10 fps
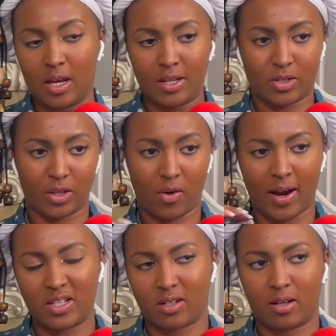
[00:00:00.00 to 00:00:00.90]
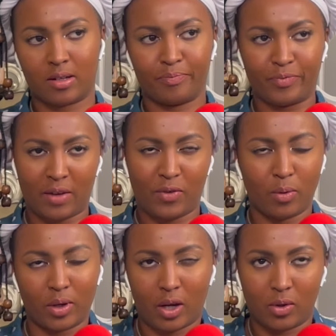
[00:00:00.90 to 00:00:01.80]
So the cranes are if you
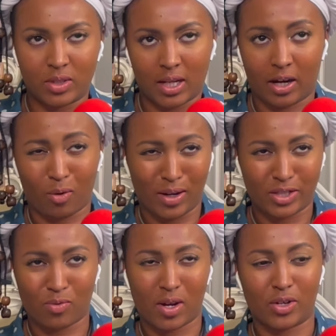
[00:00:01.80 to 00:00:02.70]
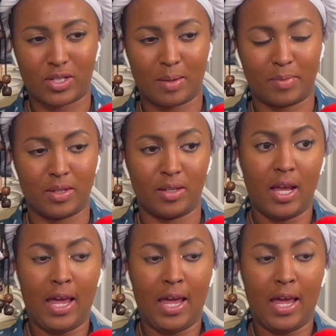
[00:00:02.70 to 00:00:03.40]
were to go to like a restaurant or something